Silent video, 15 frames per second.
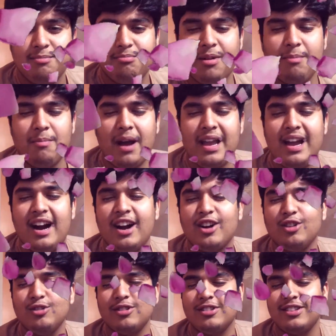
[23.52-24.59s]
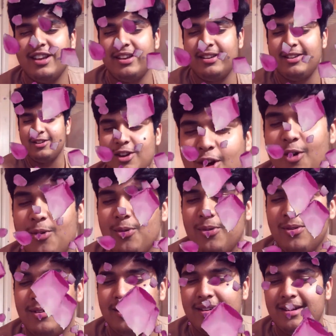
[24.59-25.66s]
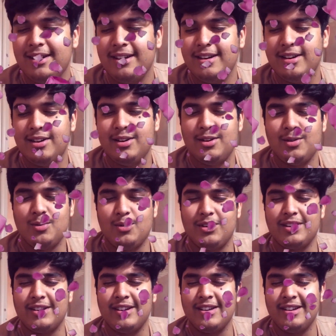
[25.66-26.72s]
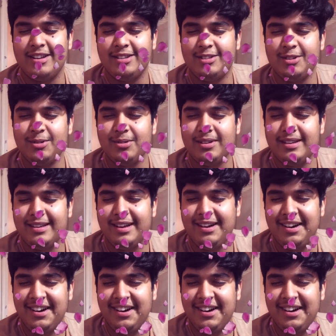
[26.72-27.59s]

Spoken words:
but my uncle said no. We're gonna do it.